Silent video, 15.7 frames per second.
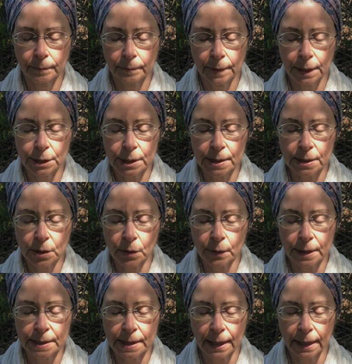And just
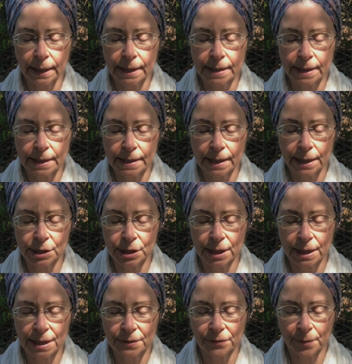noticing any
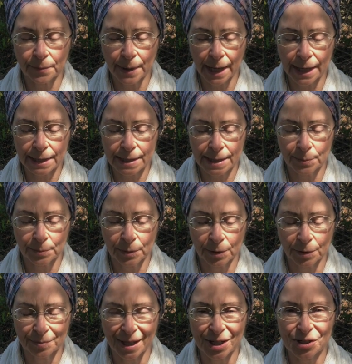sensations from that
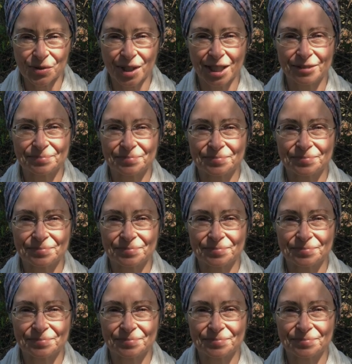simple mantra.